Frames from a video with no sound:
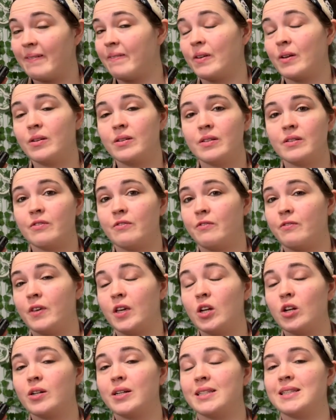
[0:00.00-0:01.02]

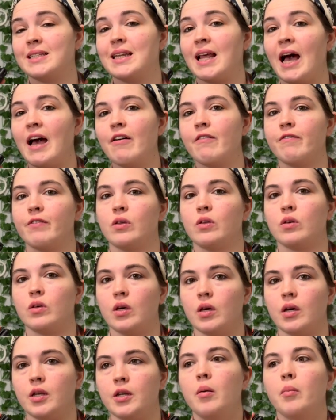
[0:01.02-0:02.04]
Fear does not feel
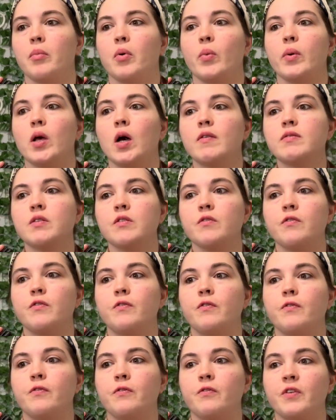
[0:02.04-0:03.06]
good, but we often
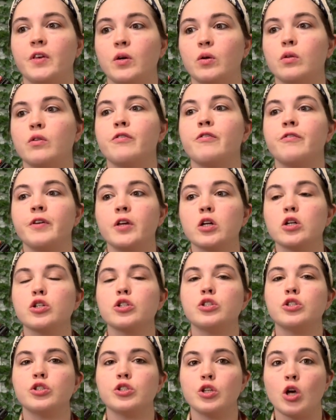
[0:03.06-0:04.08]
feel fear
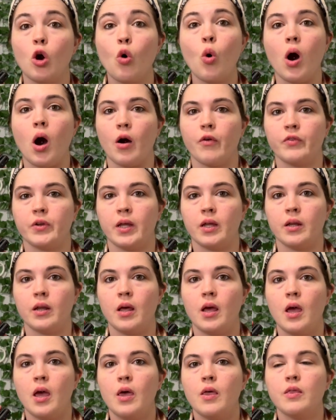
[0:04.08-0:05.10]
so often
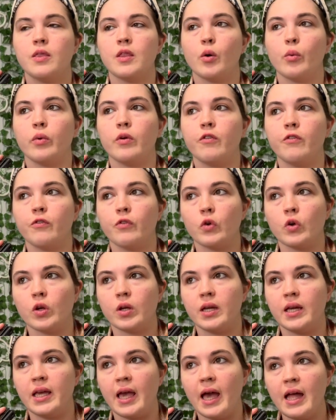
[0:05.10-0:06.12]
that we
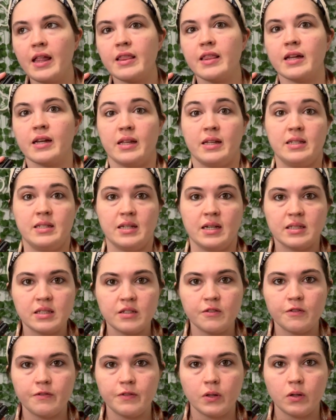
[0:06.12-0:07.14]
forget that it
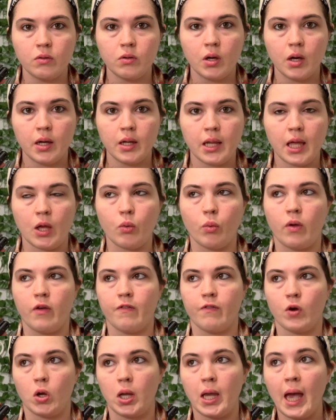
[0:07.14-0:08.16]
doesn't feel good, and we
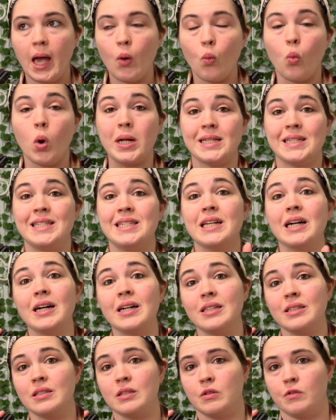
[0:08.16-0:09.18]
forget what
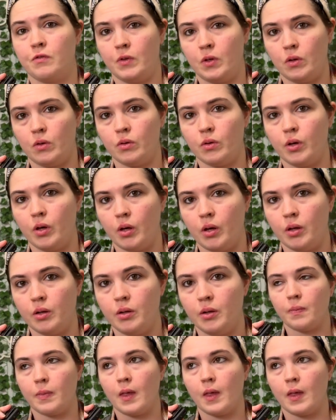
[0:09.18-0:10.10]
does feel good.